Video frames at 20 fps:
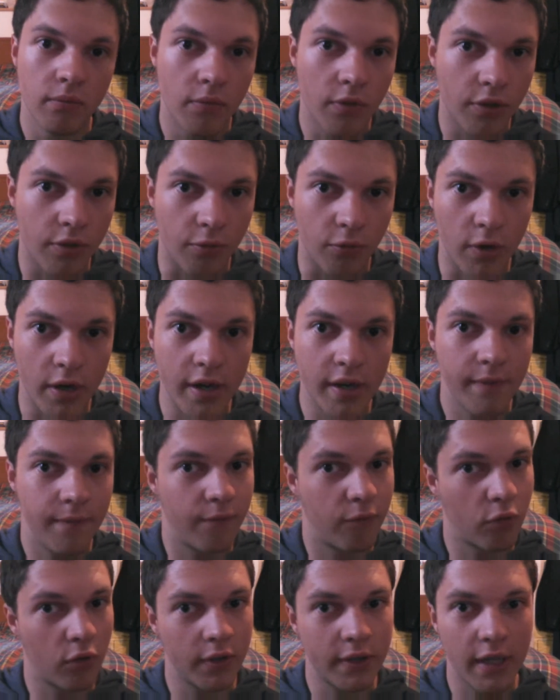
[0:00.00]
three,
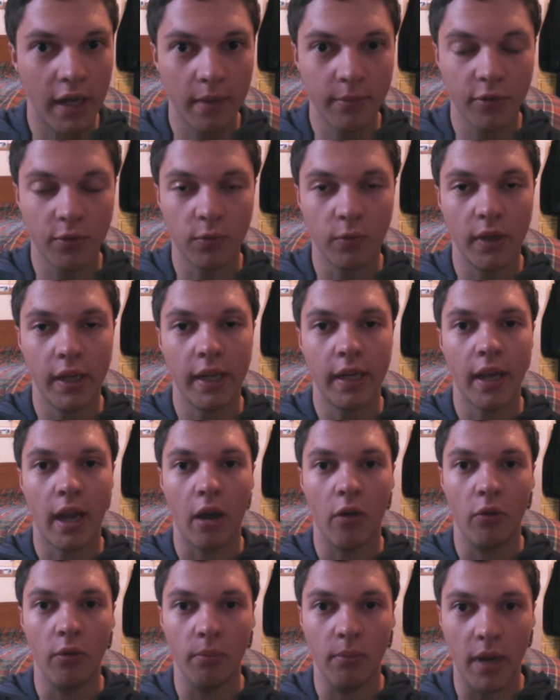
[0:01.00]
four times a week,
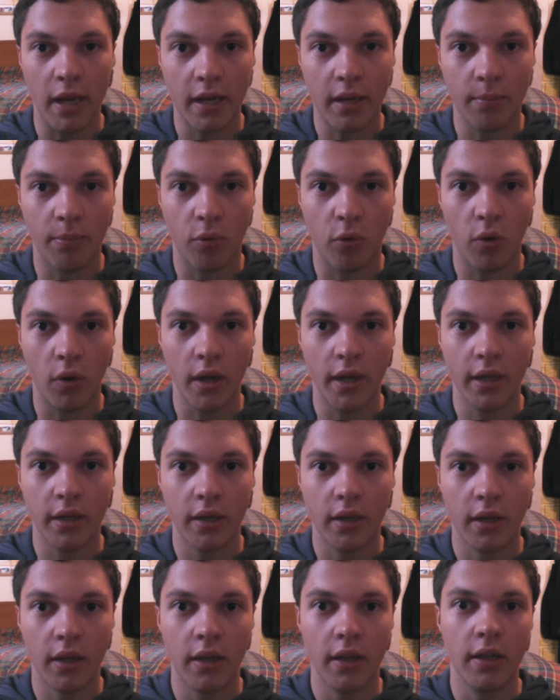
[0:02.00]
I would make a point
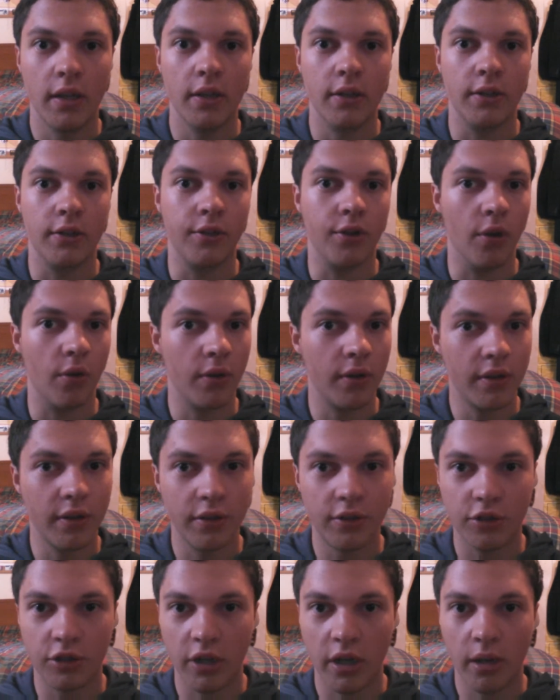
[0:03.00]
to go to
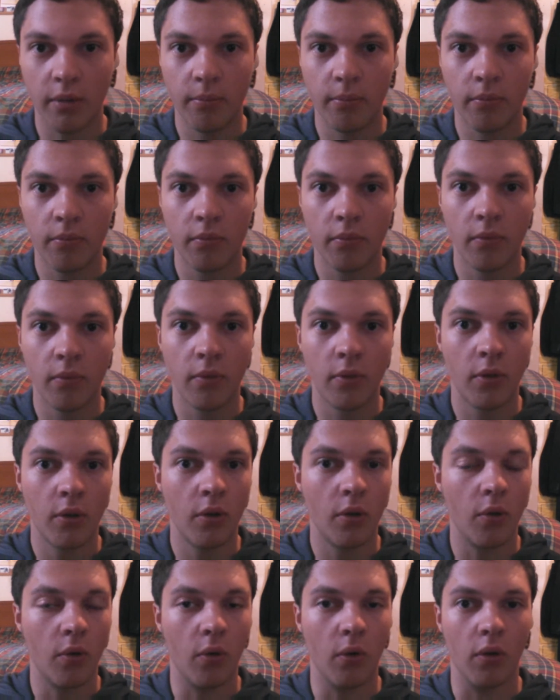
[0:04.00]
the gym
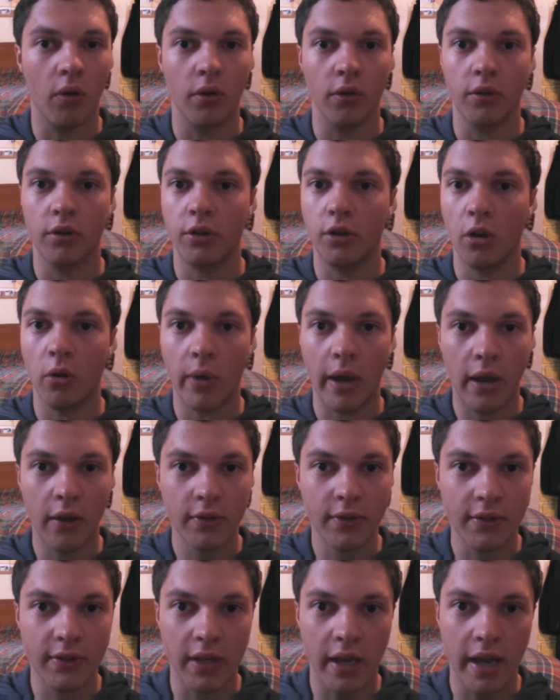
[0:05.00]
or go
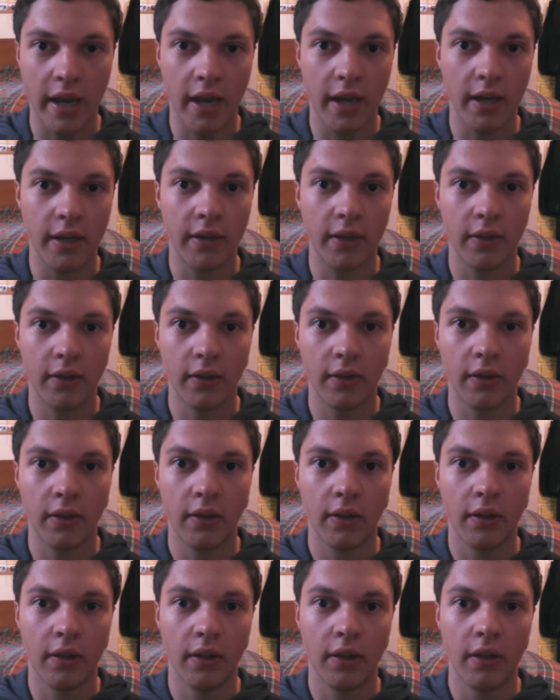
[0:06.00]
outside
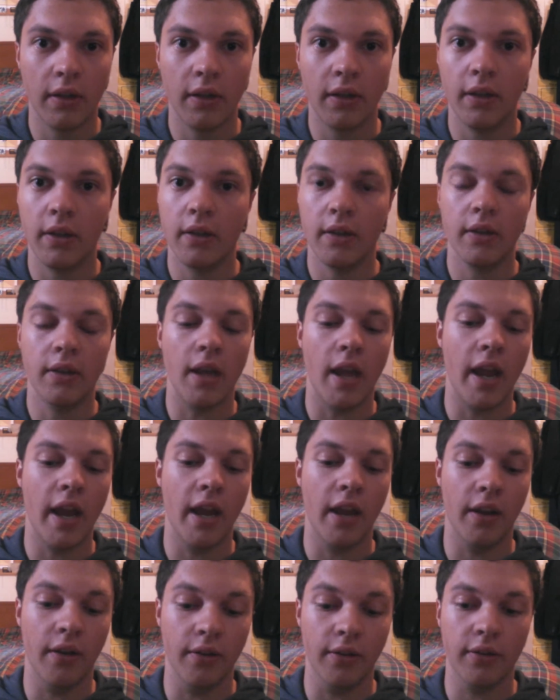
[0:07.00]

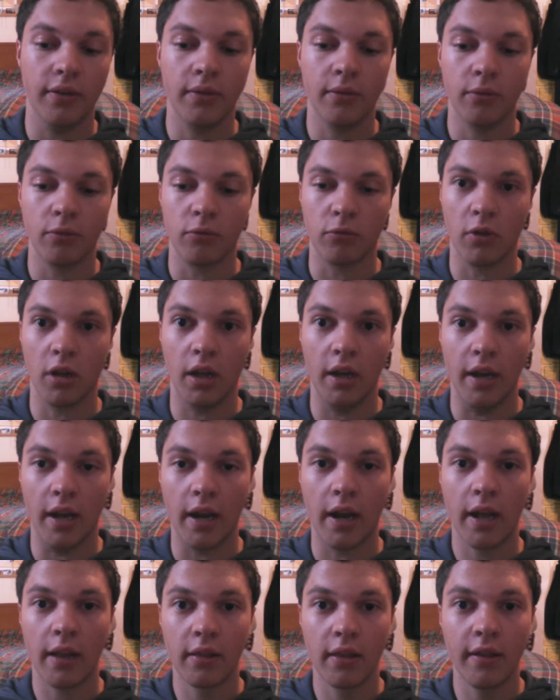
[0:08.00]
and run.
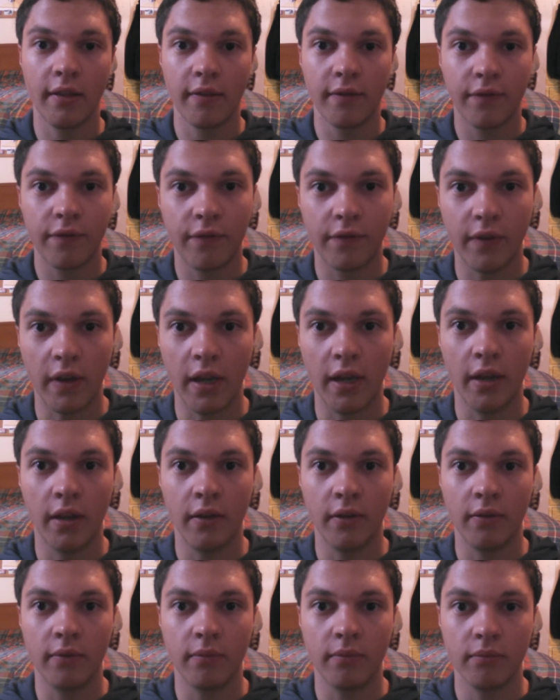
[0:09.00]
And I live
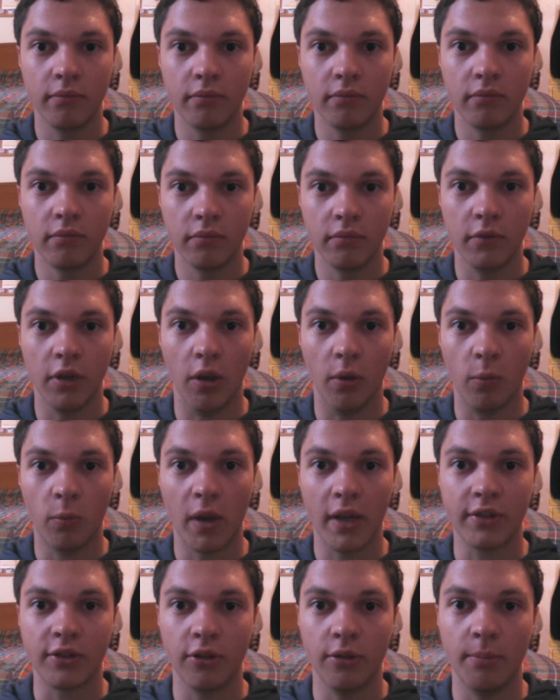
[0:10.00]
in, you know,
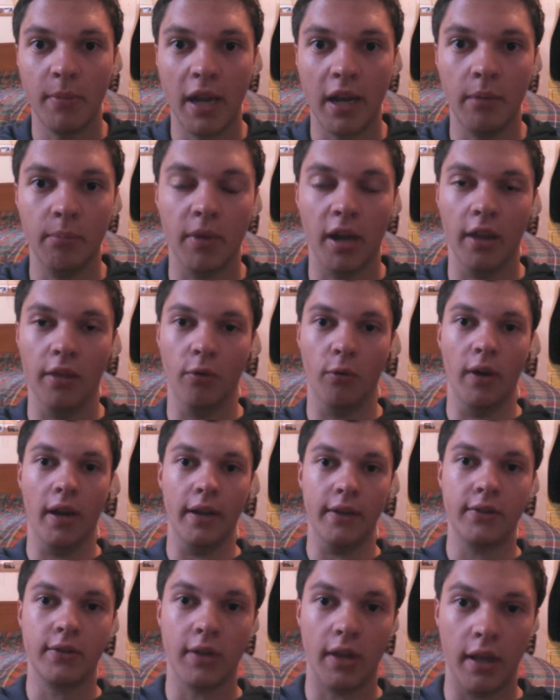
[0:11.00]
western Maine, by the
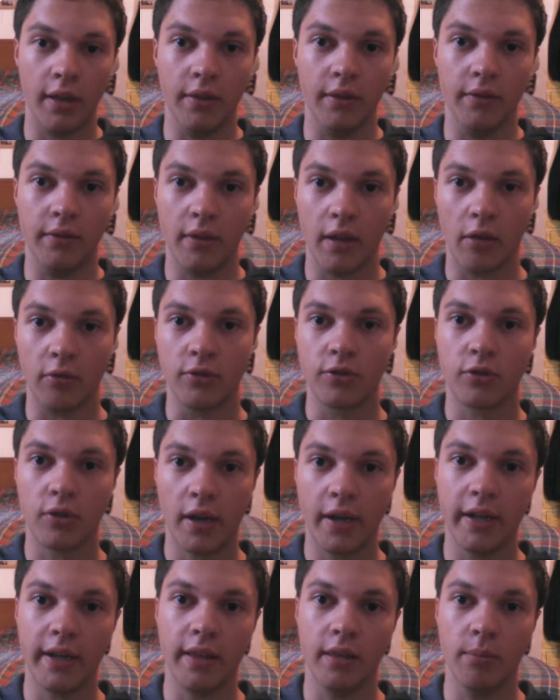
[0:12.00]
way, and I was
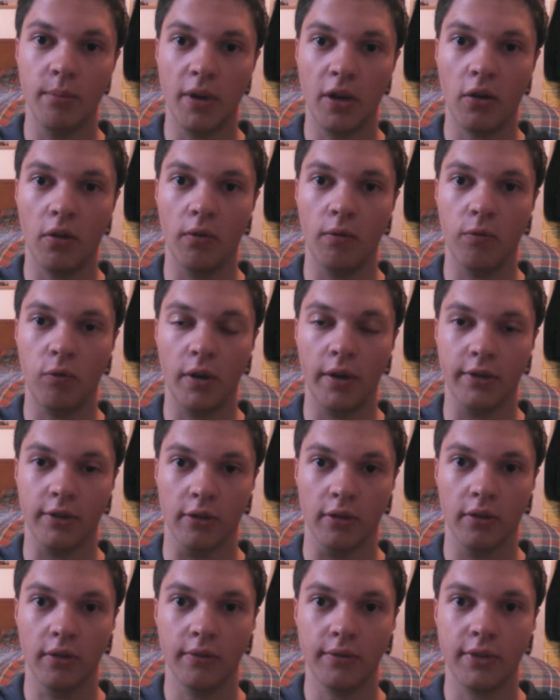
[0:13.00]
training in the middle of
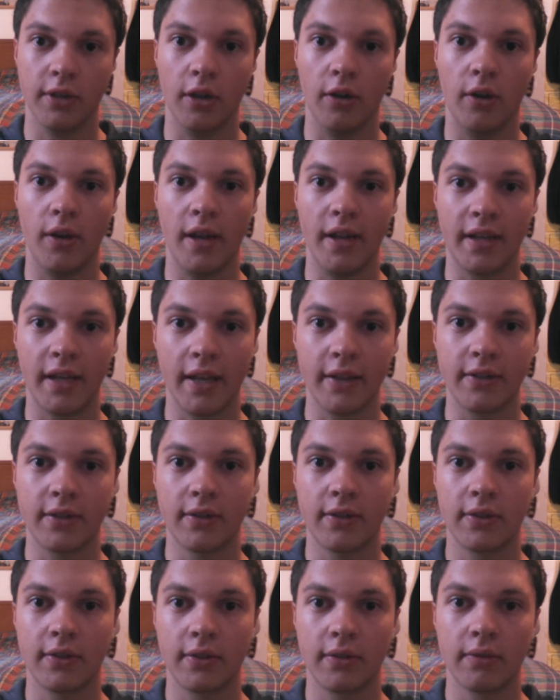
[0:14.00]
winter, so it
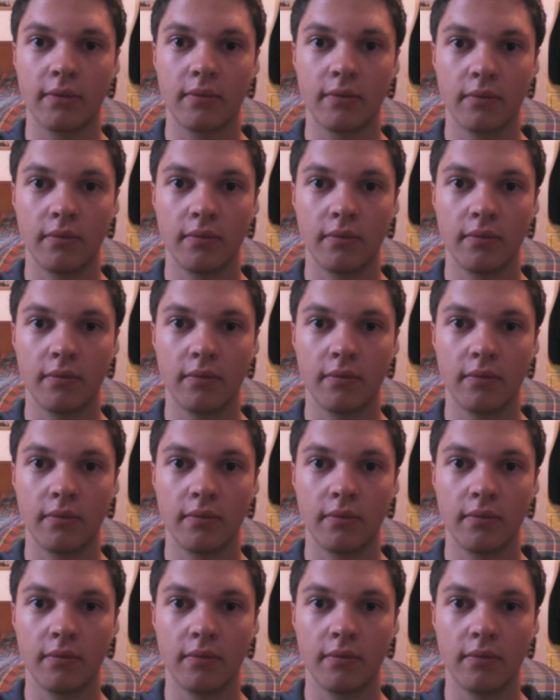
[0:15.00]
gets